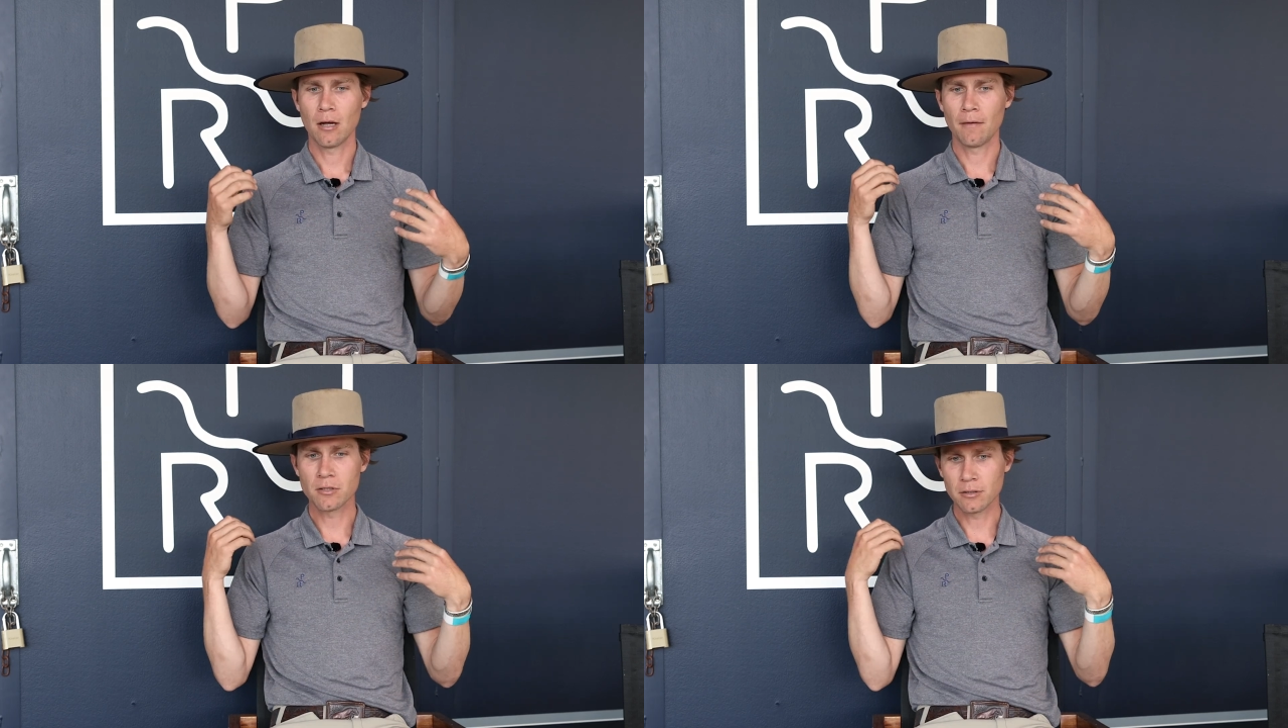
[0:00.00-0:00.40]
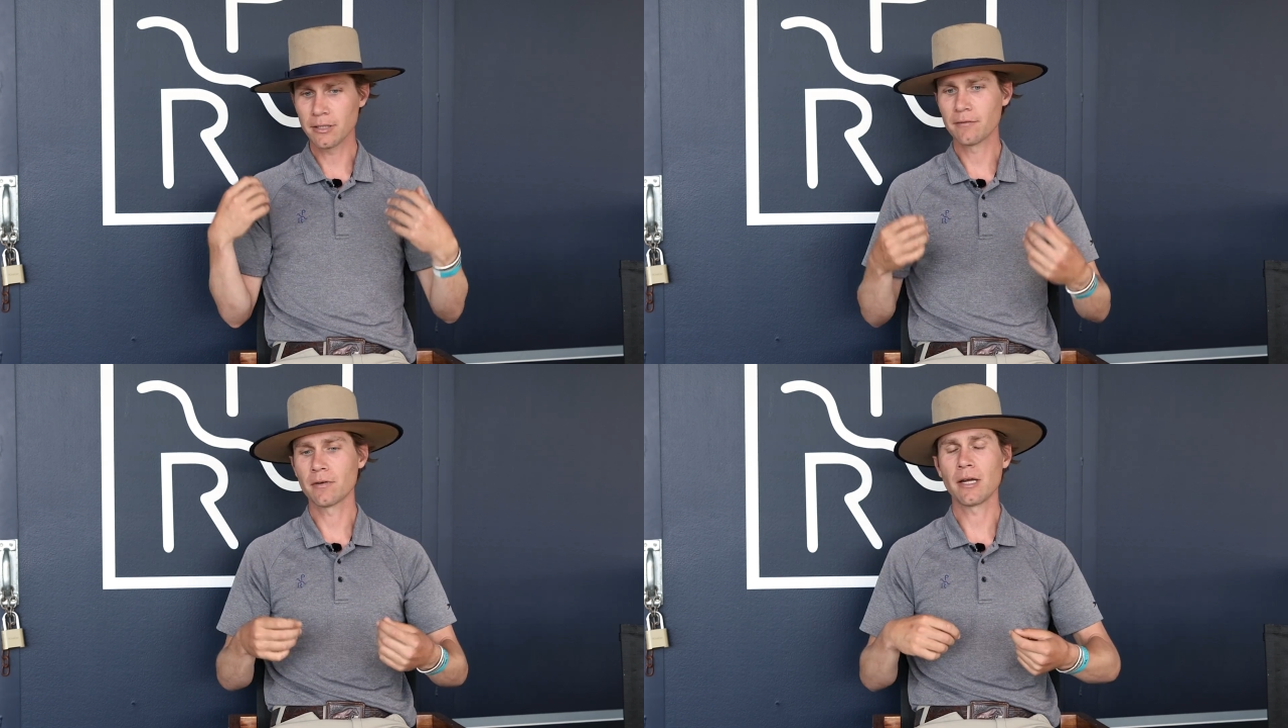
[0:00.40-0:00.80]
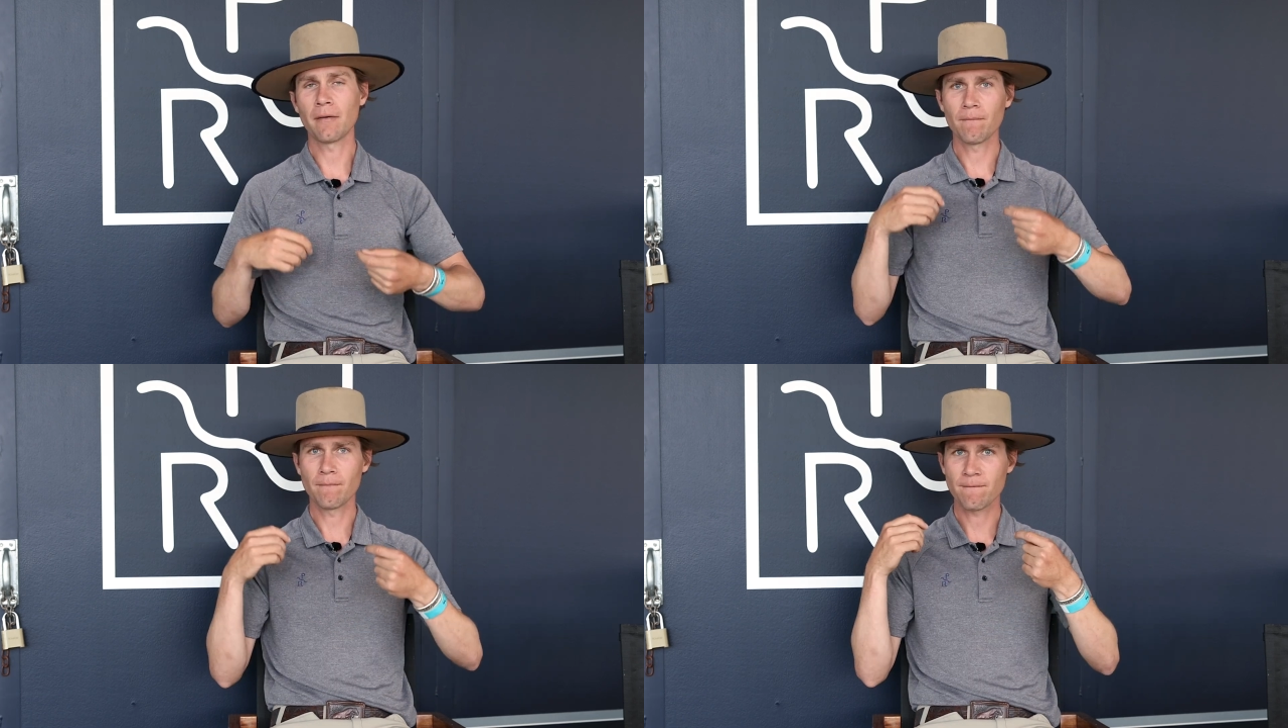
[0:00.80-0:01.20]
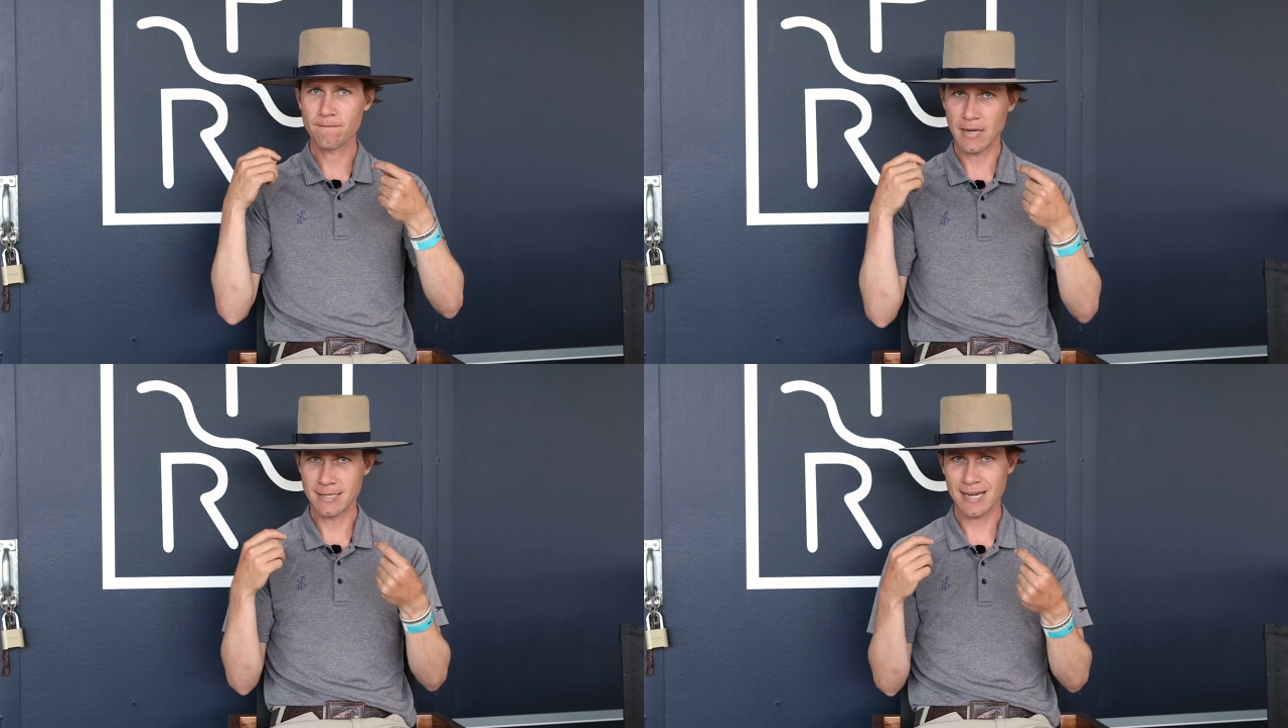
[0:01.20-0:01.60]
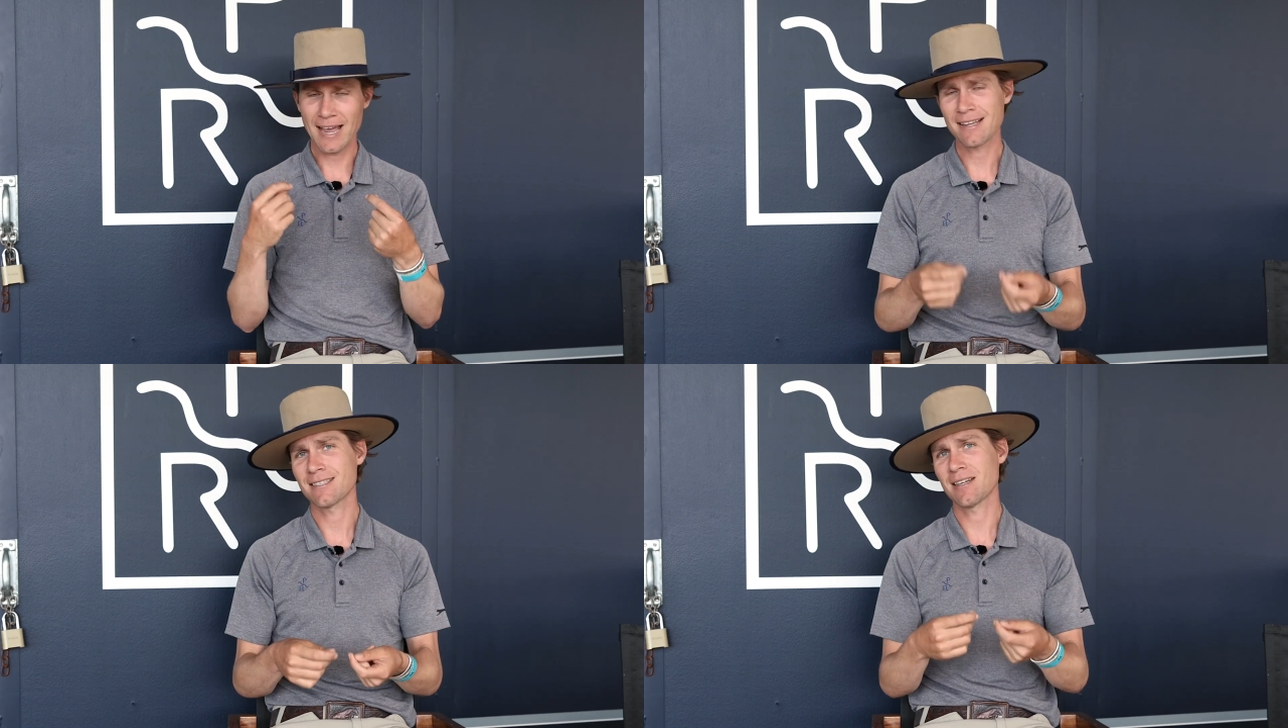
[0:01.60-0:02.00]
of delivering a
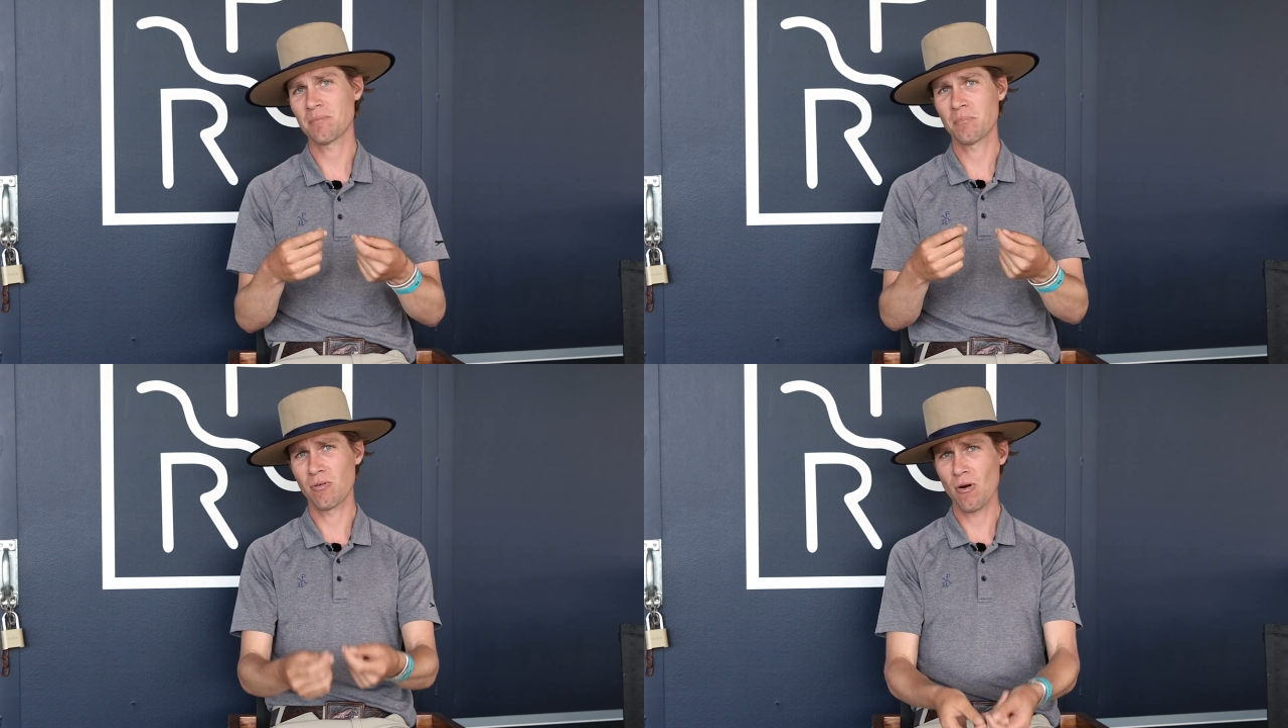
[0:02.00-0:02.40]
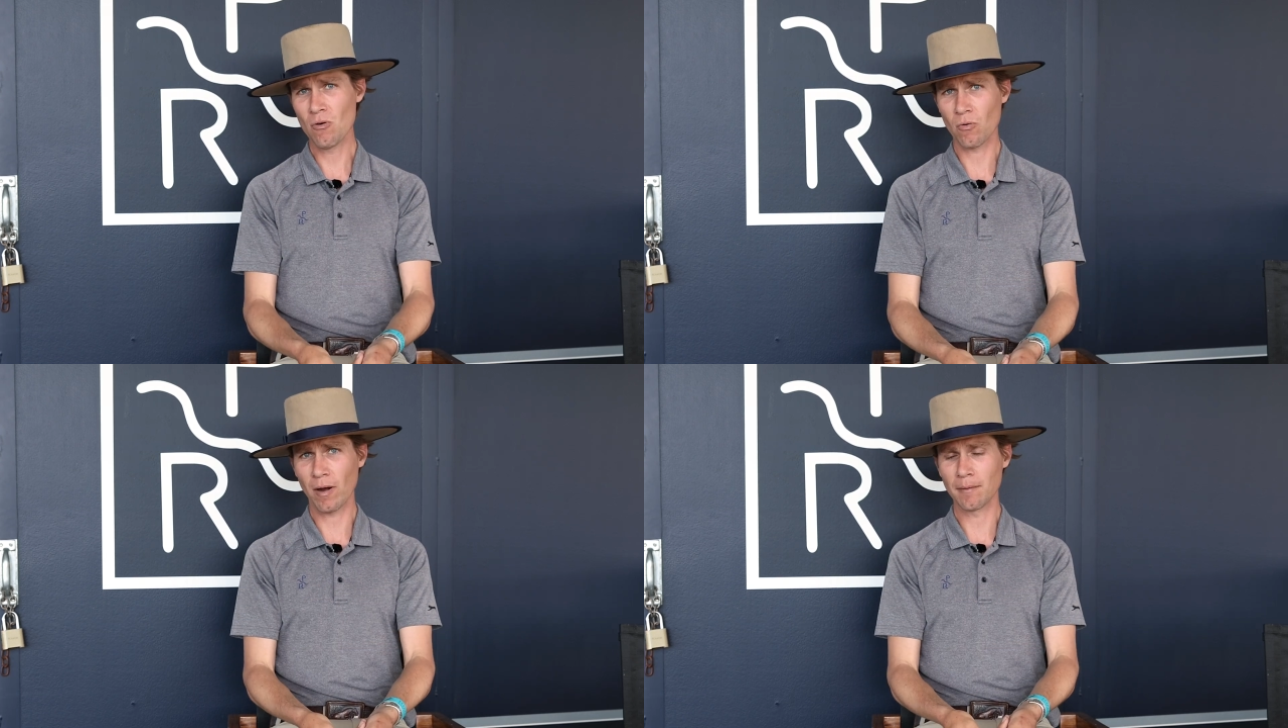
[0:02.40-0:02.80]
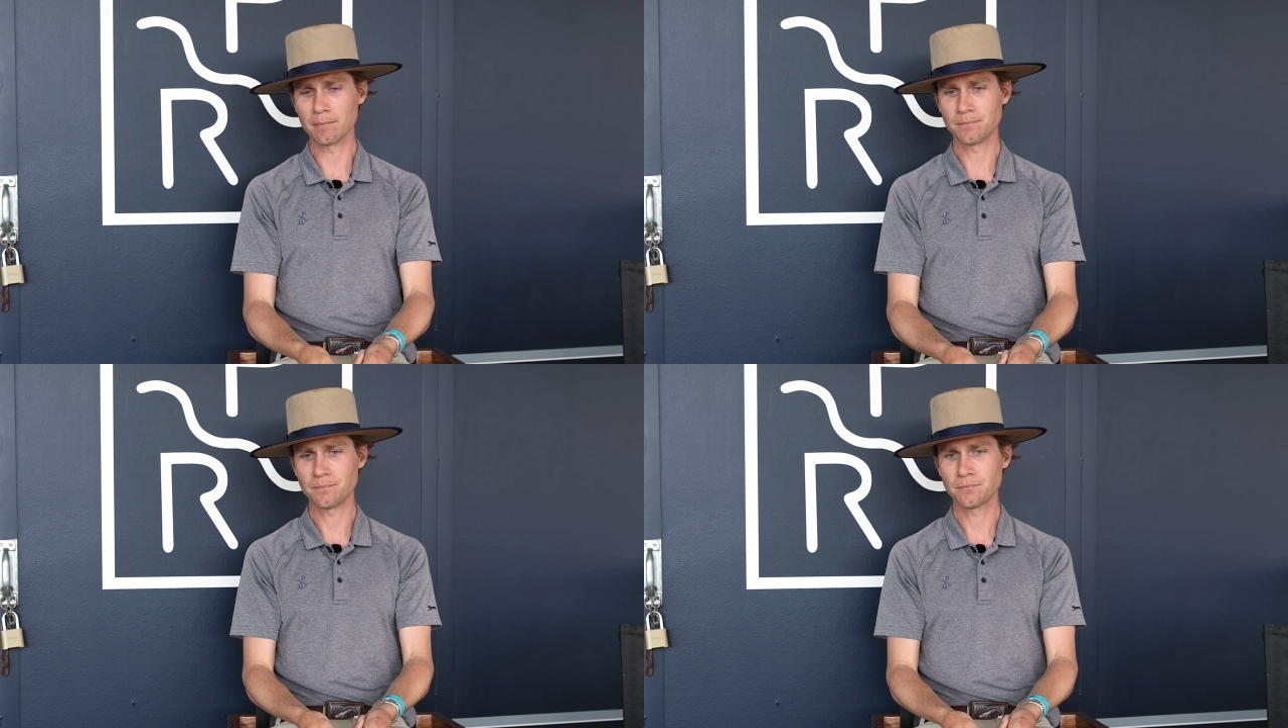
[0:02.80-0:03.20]
fantastic program